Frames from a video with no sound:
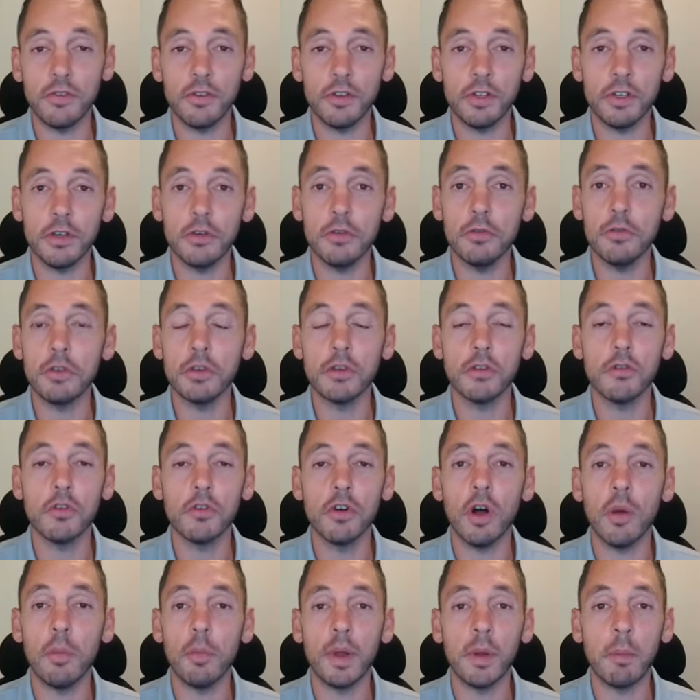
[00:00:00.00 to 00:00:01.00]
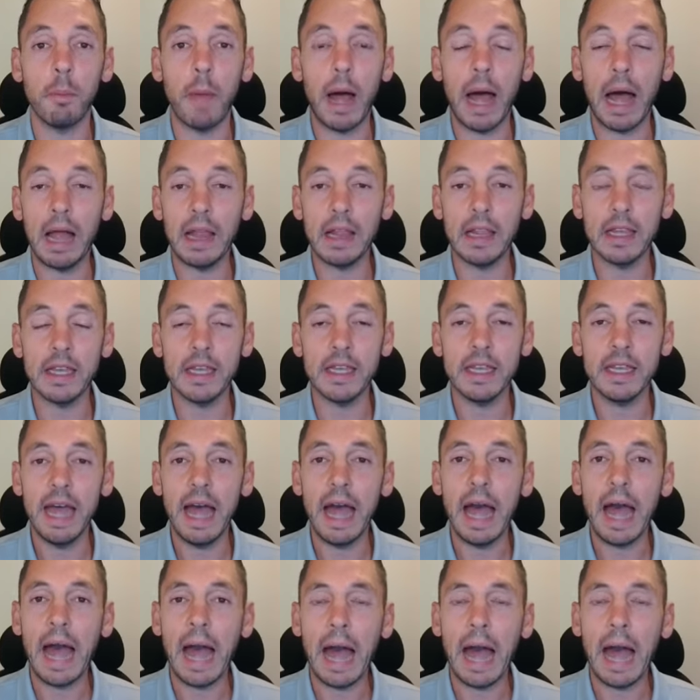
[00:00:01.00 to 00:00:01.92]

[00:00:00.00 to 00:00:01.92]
for you. You grew up in Mali.